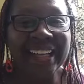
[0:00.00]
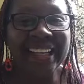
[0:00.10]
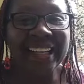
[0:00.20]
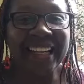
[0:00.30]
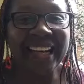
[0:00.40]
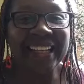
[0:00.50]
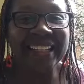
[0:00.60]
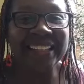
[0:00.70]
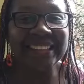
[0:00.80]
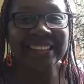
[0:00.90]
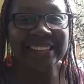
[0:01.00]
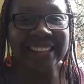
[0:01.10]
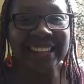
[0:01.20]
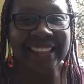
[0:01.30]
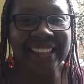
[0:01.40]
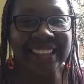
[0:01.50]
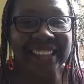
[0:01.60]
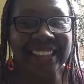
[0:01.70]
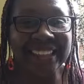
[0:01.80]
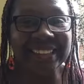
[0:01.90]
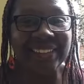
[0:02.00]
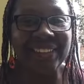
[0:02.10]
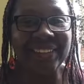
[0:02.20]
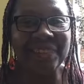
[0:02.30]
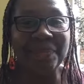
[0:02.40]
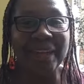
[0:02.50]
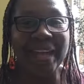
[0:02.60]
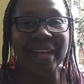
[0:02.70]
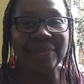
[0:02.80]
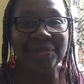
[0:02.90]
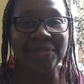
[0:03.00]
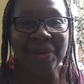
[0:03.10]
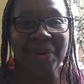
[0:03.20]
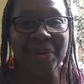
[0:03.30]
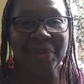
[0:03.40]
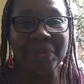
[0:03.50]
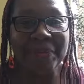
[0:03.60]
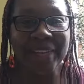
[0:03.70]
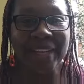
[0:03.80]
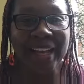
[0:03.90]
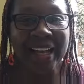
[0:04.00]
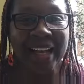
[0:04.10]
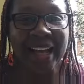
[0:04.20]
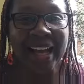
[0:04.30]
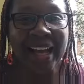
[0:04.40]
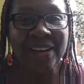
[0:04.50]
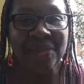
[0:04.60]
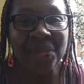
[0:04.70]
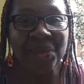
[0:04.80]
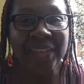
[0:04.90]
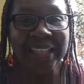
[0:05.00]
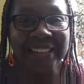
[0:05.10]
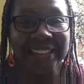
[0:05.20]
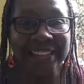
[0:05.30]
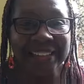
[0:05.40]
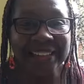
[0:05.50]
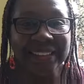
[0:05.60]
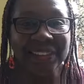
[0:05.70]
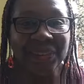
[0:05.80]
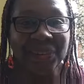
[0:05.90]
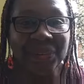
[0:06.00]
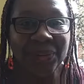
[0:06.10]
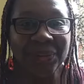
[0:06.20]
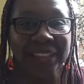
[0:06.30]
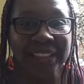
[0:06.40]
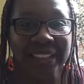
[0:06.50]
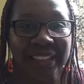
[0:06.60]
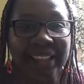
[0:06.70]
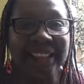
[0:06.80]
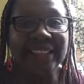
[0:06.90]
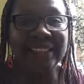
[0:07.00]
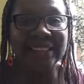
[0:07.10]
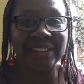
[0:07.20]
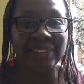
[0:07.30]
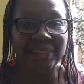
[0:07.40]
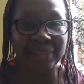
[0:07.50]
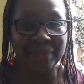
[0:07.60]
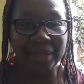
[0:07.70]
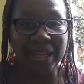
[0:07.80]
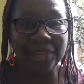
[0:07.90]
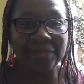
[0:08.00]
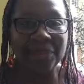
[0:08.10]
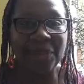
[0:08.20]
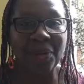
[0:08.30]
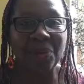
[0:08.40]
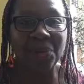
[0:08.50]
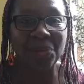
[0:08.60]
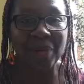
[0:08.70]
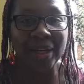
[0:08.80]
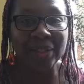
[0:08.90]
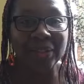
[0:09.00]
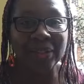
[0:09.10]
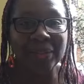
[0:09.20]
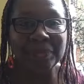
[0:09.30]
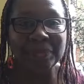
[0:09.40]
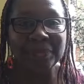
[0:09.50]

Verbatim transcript: Gladys is on the platform. Haro Itzen Oshia is on the platform. Welcome.